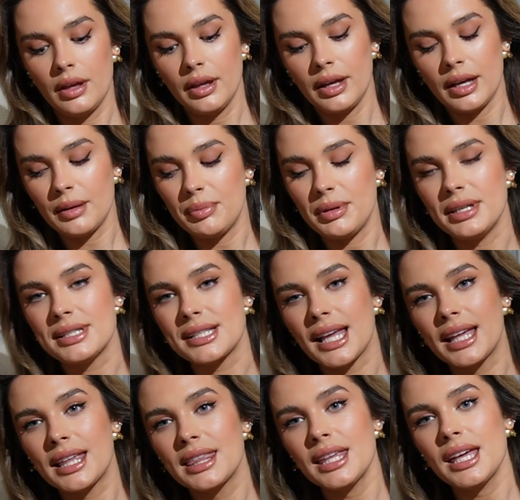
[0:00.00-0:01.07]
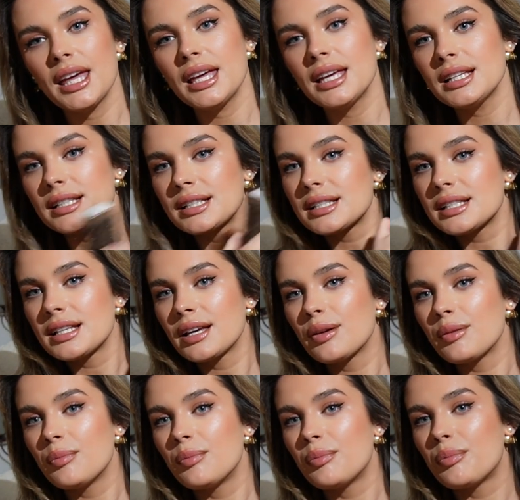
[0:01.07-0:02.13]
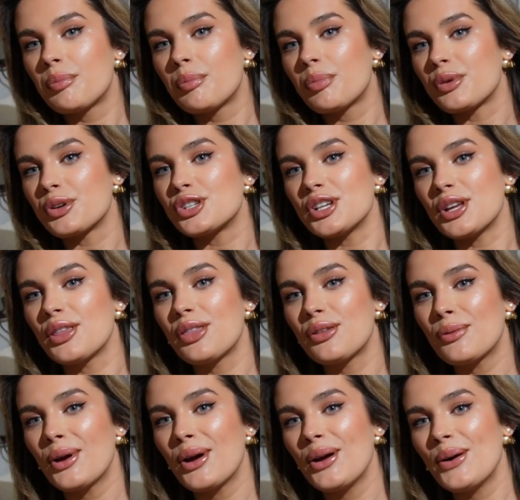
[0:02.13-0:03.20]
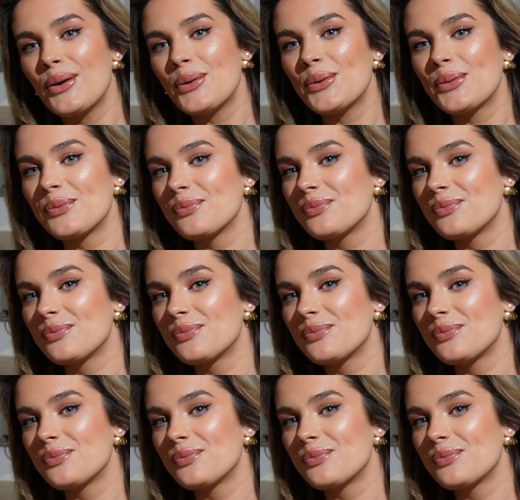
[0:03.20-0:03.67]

get a piece like this, brush it through,